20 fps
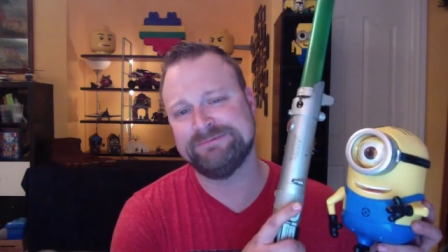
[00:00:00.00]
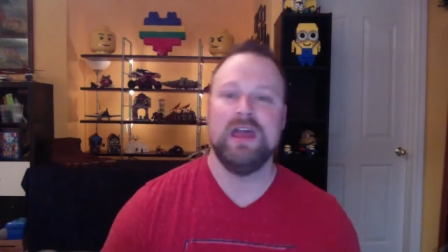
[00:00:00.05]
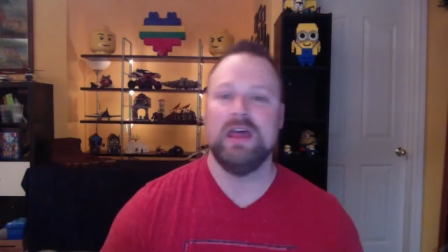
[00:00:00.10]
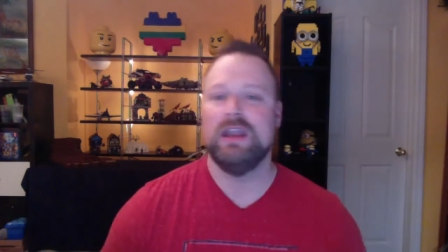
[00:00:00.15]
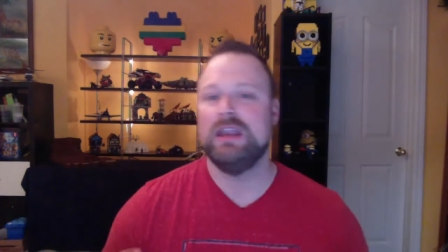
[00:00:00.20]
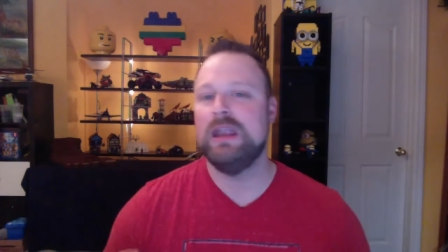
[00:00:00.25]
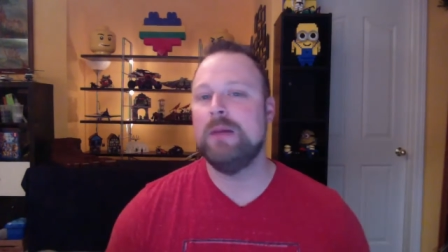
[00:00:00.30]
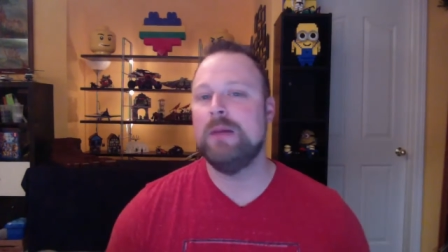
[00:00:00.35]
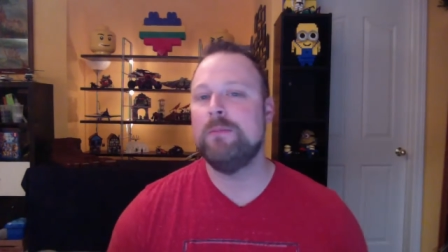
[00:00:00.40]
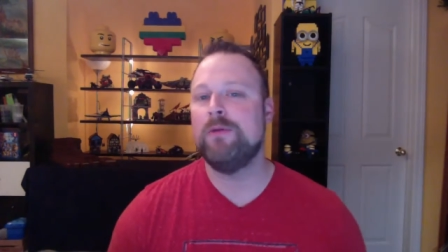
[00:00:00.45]

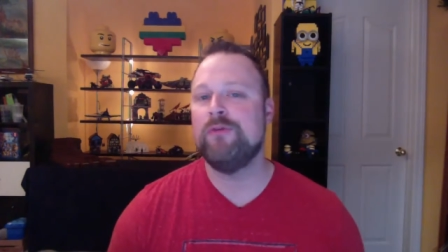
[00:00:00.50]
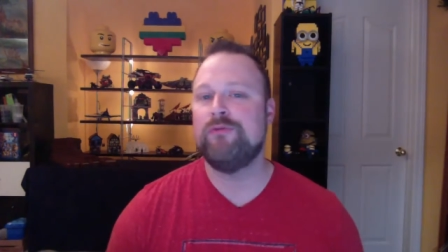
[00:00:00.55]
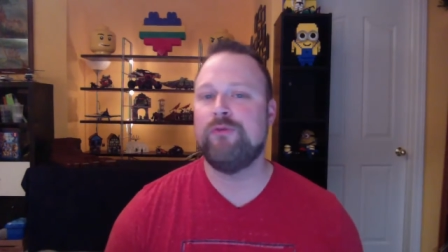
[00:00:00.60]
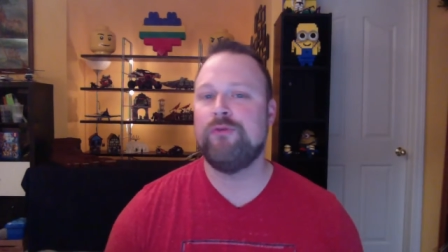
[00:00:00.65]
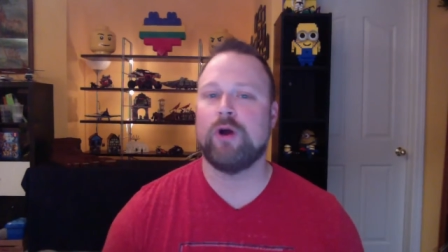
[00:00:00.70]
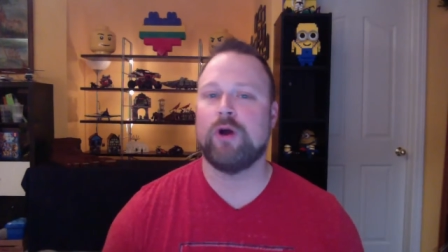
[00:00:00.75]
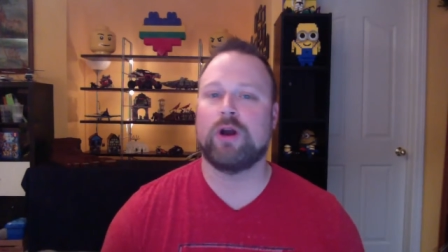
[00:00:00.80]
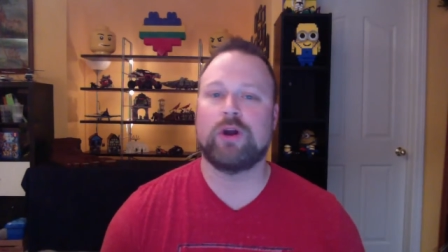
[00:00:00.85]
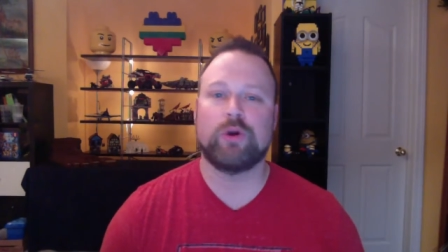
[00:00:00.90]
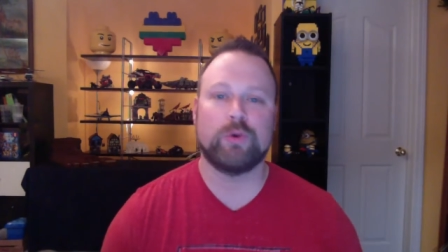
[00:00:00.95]
Number
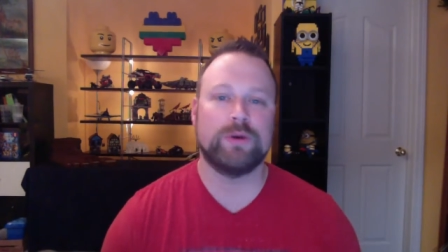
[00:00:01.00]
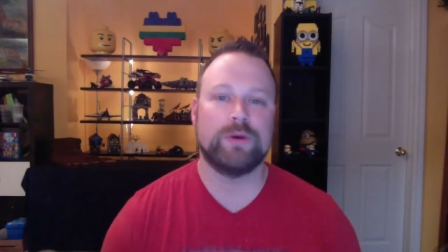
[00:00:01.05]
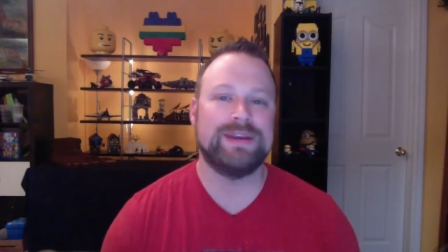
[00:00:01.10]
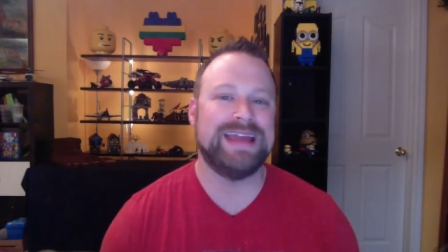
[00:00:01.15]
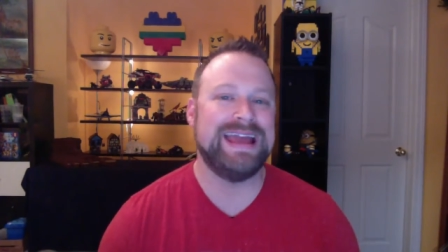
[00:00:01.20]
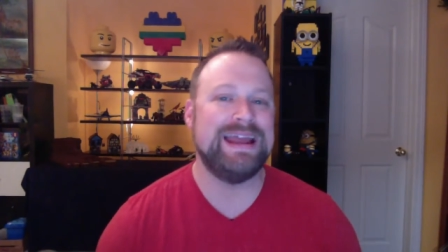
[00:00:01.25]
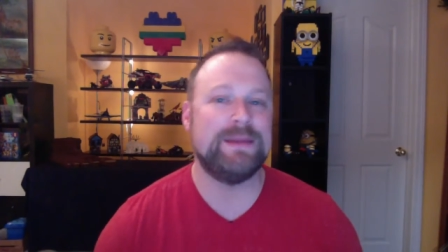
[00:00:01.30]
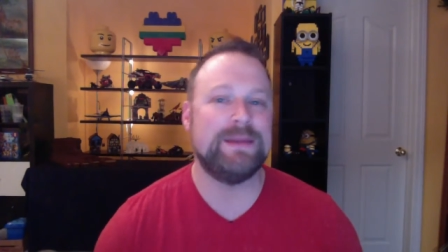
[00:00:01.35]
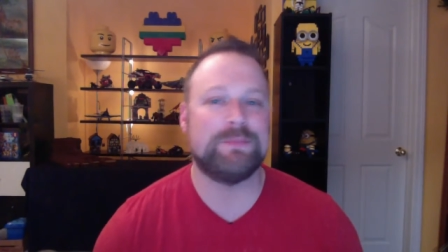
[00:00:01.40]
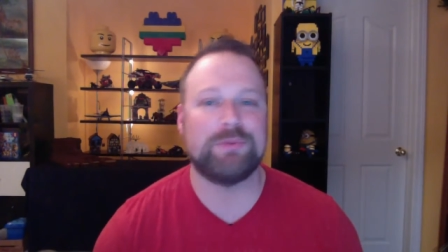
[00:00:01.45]
4,
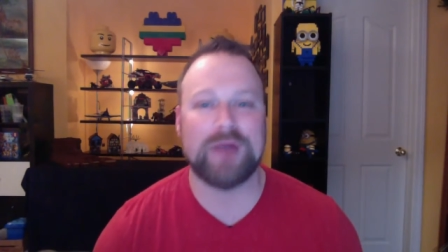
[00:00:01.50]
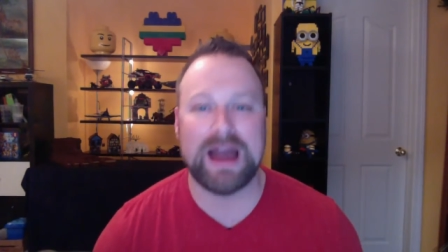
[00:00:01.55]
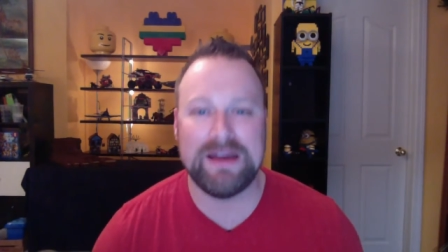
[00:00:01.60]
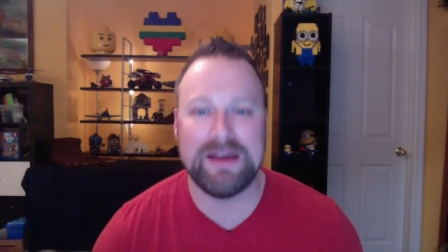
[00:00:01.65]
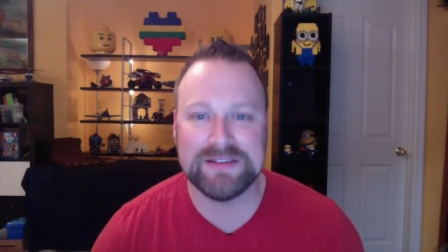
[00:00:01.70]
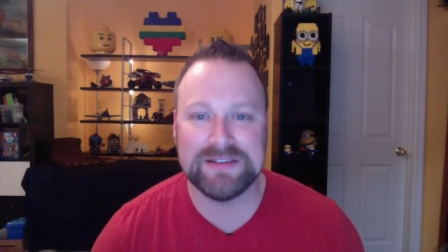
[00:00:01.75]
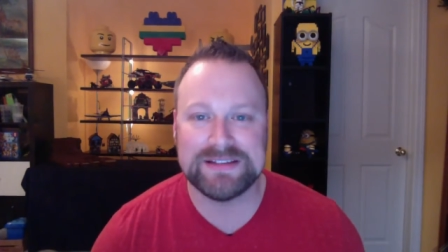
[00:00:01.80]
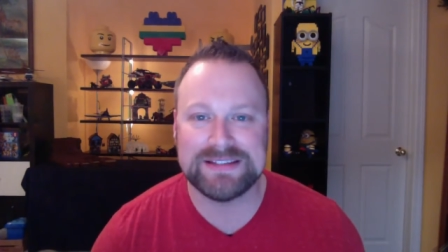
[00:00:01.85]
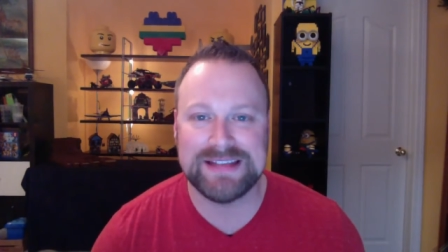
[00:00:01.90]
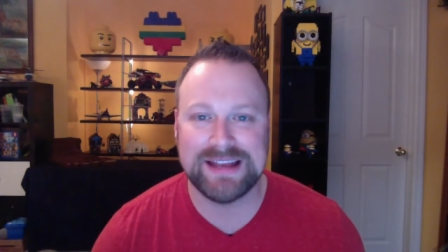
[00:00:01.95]
create a
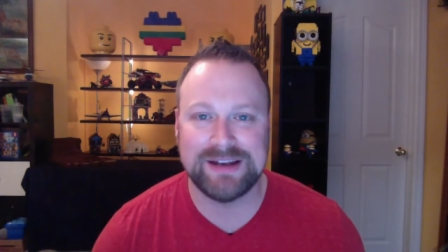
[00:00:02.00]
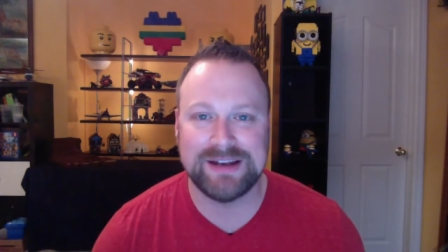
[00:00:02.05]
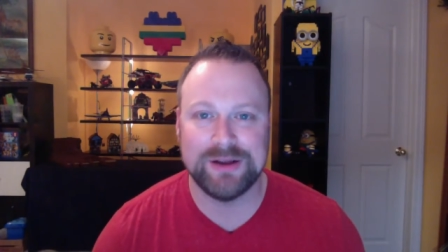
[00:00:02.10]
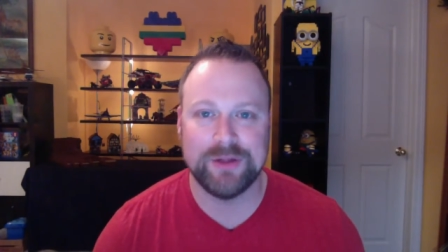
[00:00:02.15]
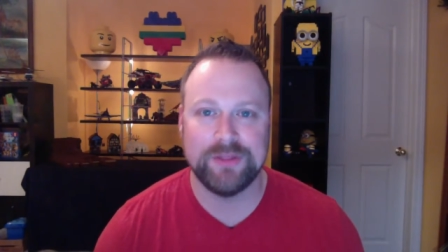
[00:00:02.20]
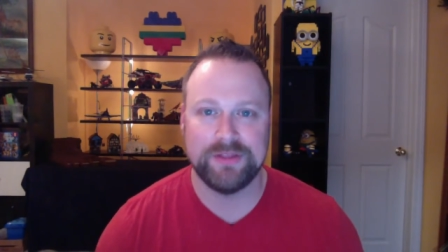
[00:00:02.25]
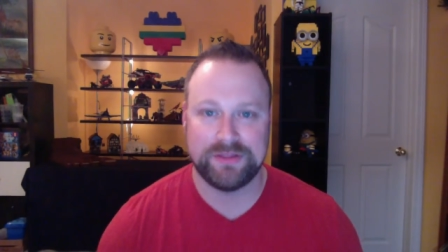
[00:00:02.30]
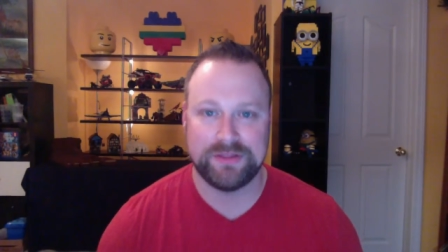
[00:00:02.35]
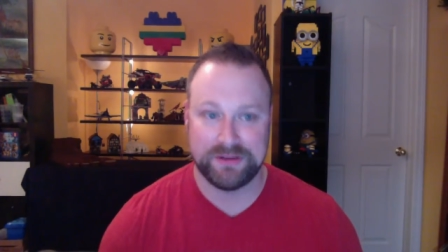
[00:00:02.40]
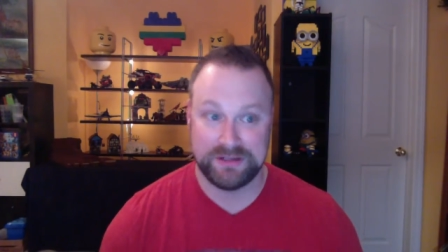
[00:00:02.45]
private signal
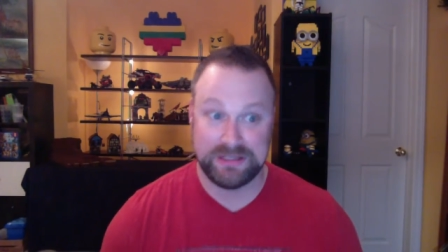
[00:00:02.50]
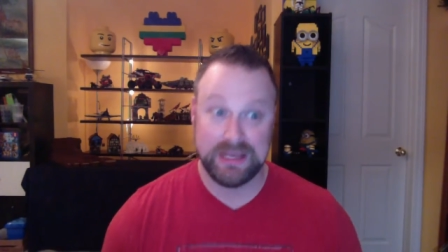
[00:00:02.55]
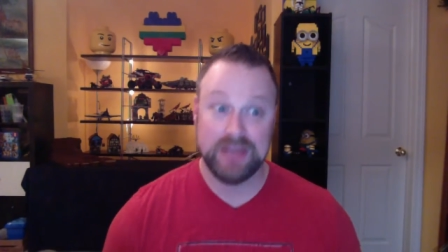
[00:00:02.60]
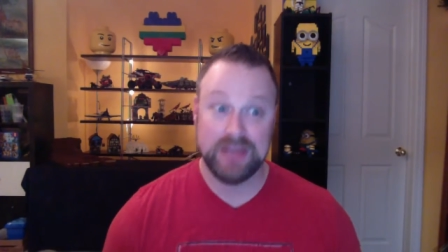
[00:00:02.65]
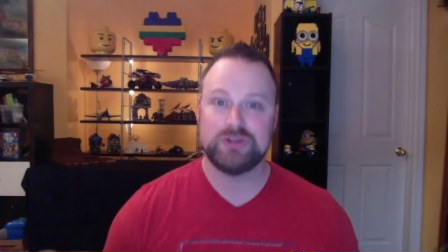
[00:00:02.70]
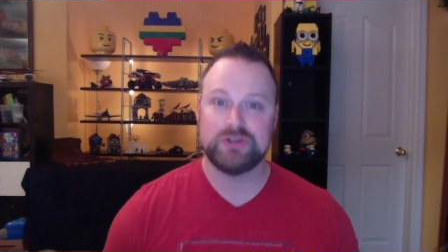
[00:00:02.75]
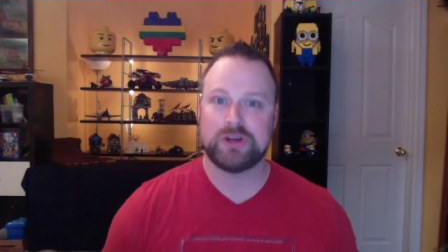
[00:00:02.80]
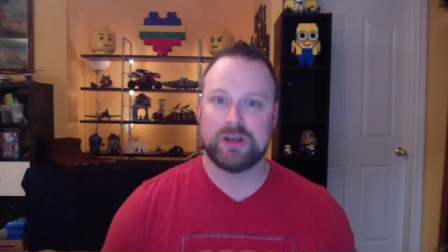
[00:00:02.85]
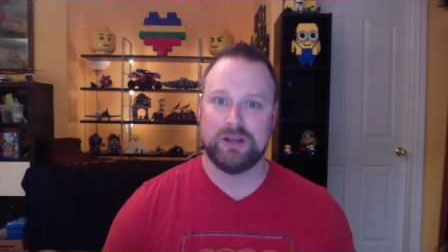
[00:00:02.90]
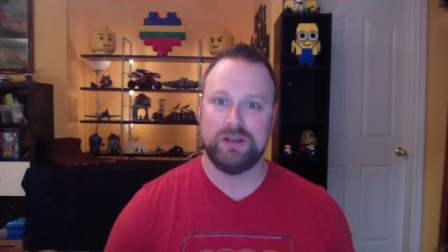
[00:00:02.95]
that the
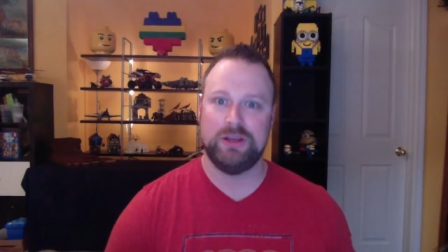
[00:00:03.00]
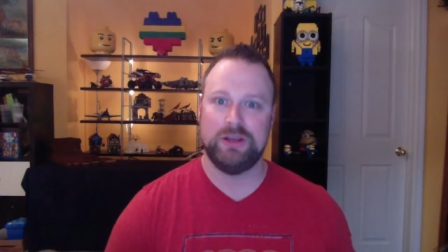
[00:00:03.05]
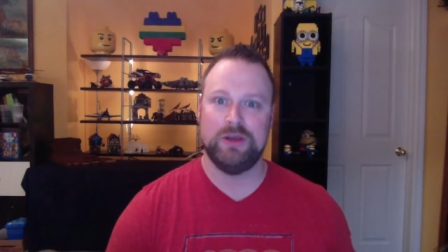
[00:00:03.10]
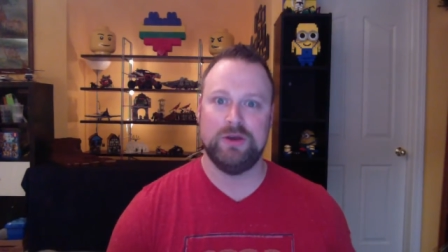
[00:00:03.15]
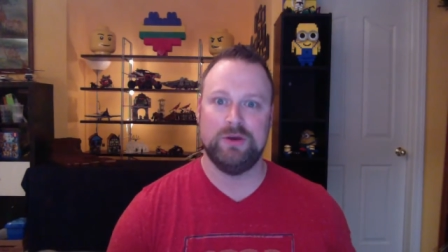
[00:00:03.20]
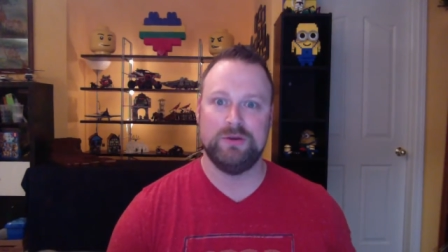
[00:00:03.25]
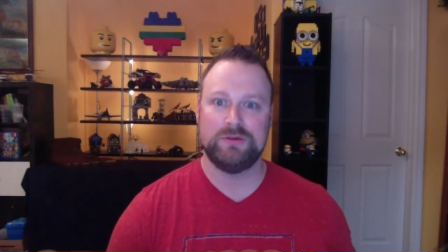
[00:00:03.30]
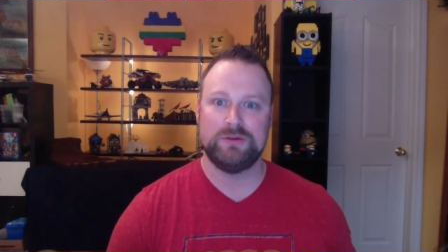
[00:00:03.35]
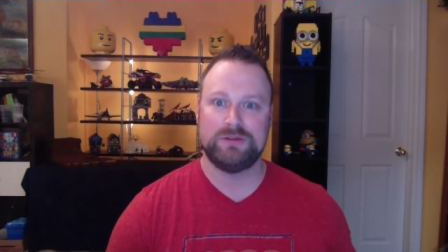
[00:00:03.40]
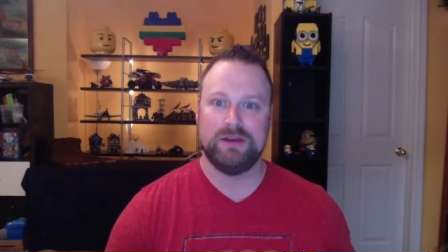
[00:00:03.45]
teacher can
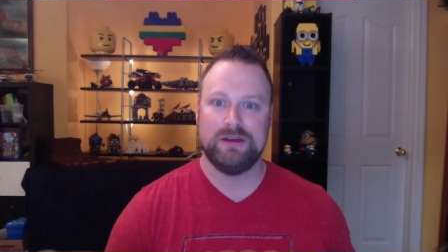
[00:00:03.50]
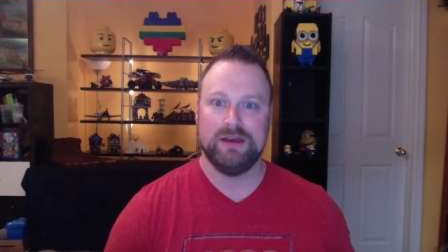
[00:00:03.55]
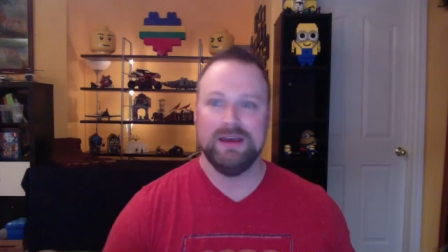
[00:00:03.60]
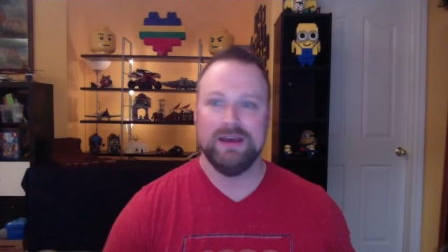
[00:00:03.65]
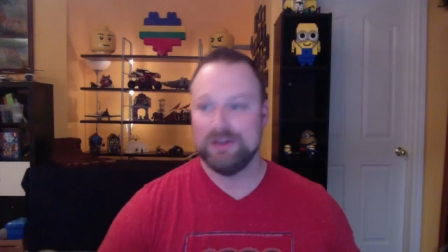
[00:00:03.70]
use